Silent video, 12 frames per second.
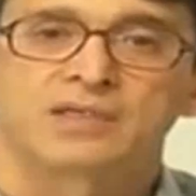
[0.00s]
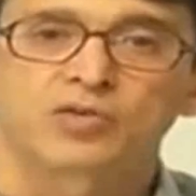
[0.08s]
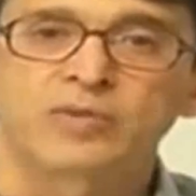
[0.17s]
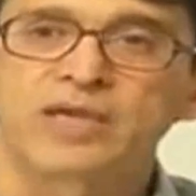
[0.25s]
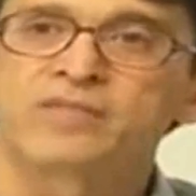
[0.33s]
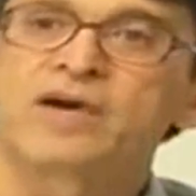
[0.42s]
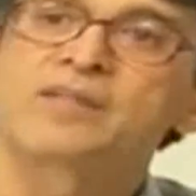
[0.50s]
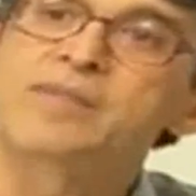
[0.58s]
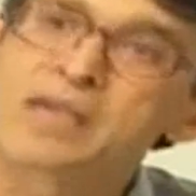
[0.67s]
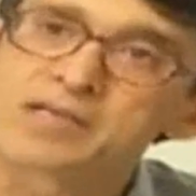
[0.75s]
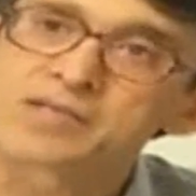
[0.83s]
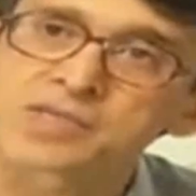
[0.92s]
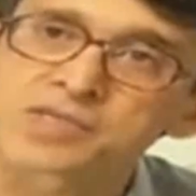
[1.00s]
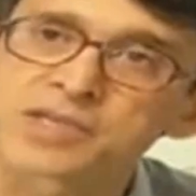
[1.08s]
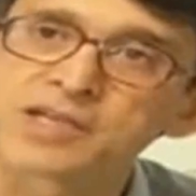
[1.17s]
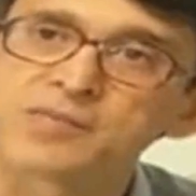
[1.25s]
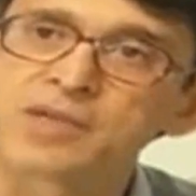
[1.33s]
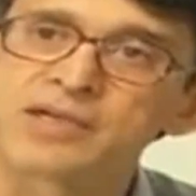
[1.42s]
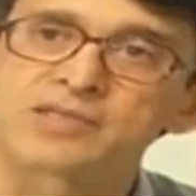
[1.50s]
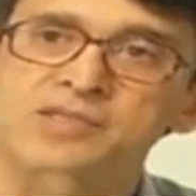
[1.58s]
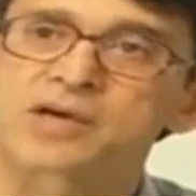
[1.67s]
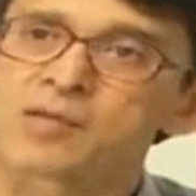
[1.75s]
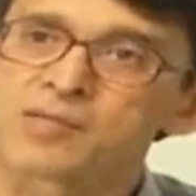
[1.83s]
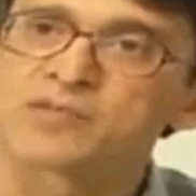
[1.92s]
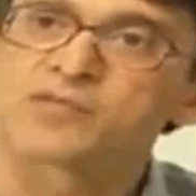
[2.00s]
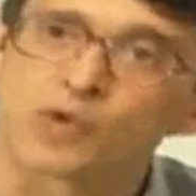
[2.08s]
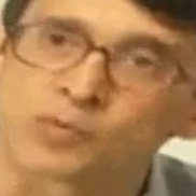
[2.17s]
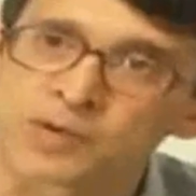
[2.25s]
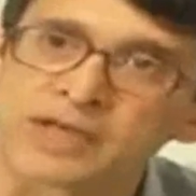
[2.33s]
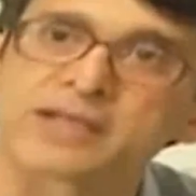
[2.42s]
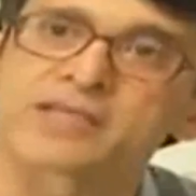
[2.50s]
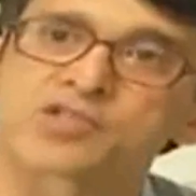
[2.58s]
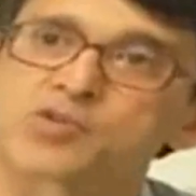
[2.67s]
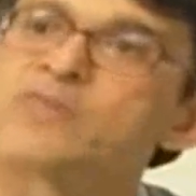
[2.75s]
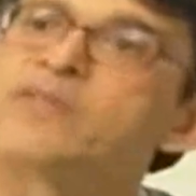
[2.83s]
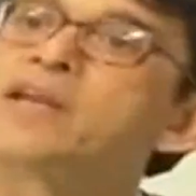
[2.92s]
To be environmentally sustainable, its carbon footprint has to be